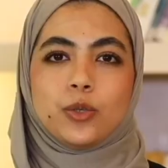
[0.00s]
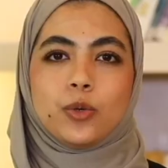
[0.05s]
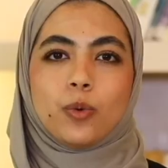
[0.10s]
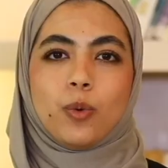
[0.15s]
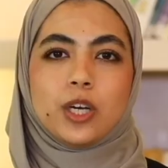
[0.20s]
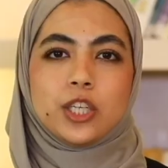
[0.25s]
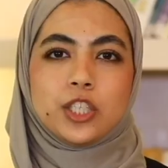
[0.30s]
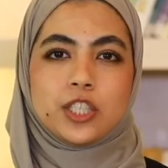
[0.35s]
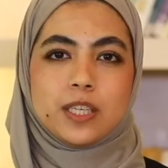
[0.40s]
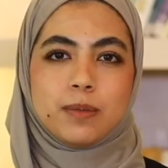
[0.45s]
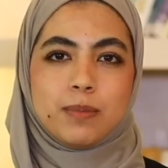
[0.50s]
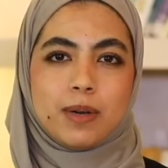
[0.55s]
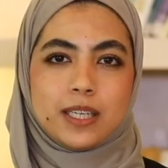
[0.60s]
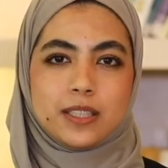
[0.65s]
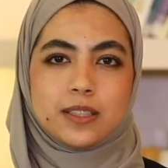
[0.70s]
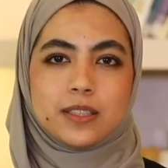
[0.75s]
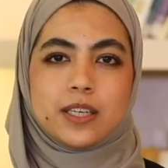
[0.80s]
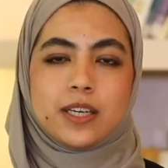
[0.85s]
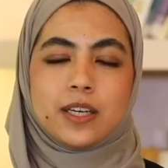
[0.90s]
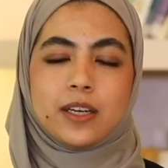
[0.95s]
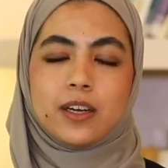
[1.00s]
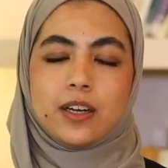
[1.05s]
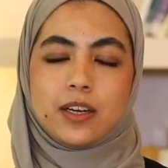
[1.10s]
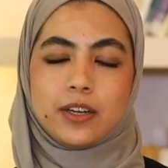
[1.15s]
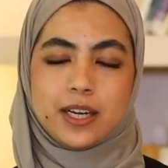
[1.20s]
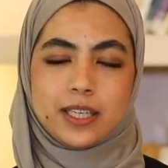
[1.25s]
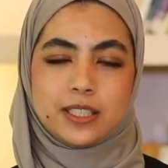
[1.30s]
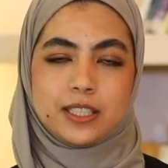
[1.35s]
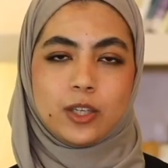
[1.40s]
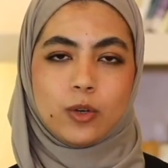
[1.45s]
you wash them under
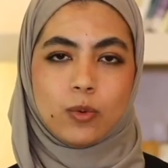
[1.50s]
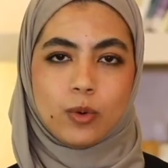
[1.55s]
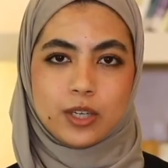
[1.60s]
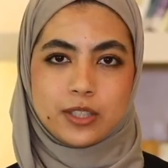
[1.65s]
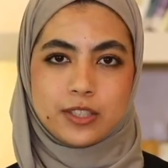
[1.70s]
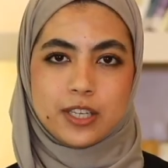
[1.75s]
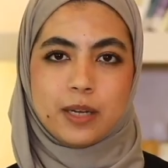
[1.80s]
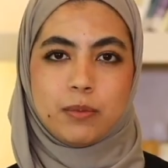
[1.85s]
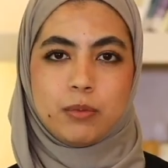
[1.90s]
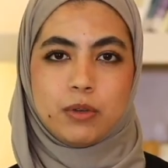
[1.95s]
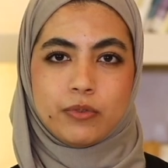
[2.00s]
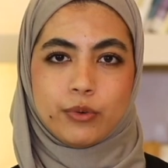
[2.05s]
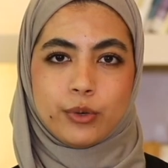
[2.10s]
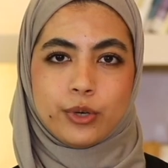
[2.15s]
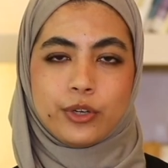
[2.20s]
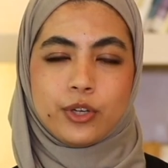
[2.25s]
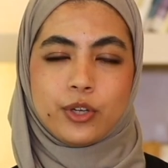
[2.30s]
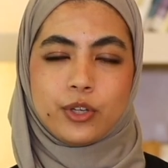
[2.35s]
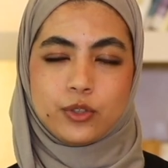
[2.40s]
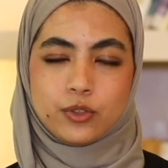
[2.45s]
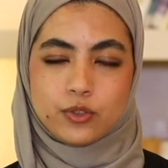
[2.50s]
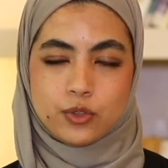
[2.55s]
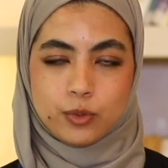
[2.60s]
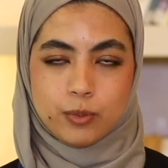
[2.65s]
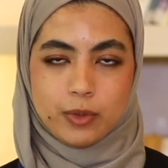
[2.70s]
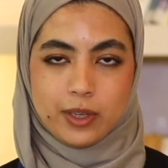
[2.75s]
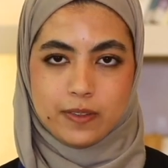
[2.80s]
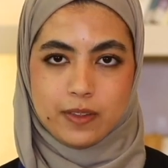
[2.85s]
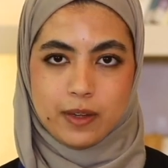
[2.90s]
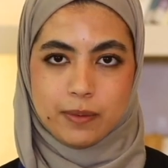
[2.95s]
running water before
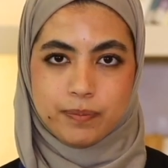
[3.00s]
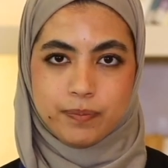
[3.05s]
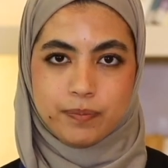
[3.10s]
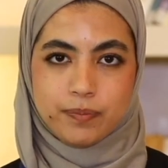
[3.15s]
consuming them.